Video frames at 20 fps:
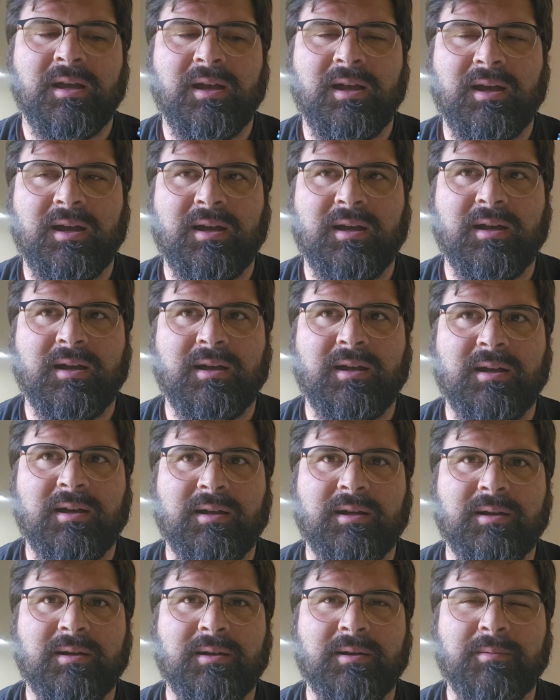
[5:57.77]

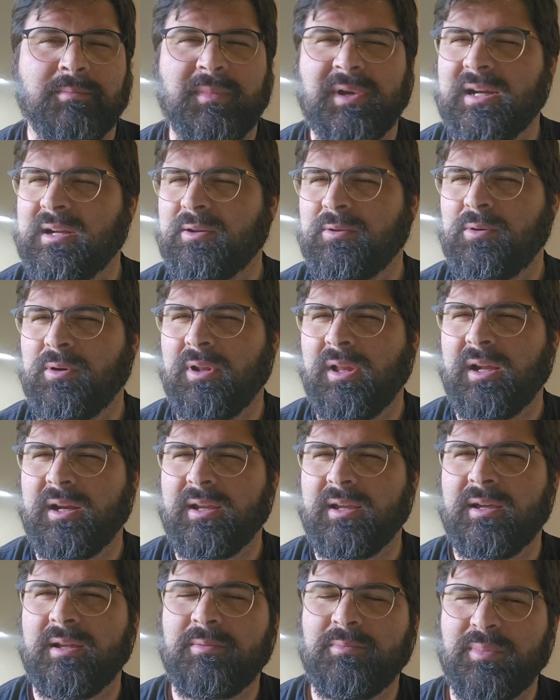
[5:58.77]
I'm not going to do a whole lot of
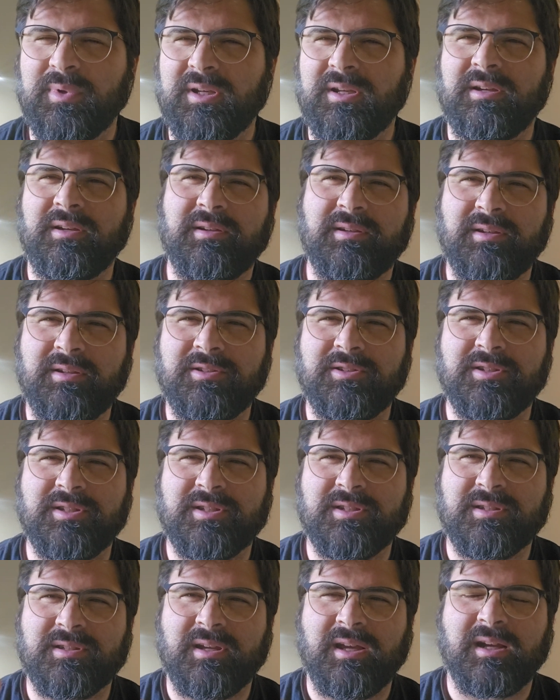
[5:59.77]
good when you
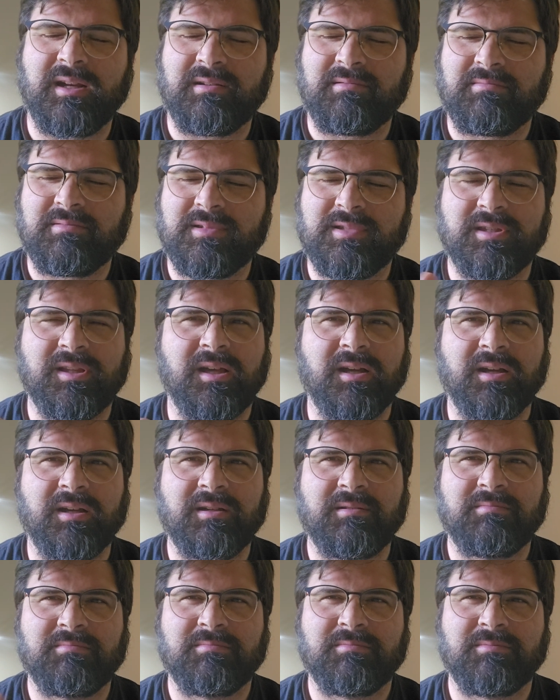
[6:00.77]
just got a
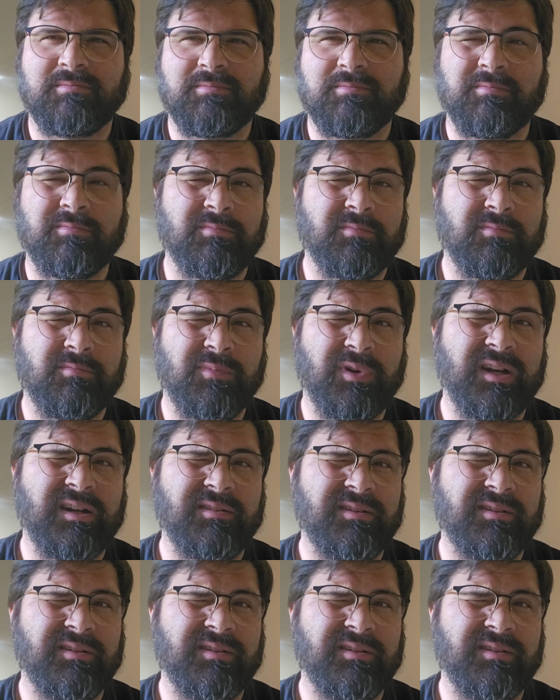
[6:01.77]
Slugga, right?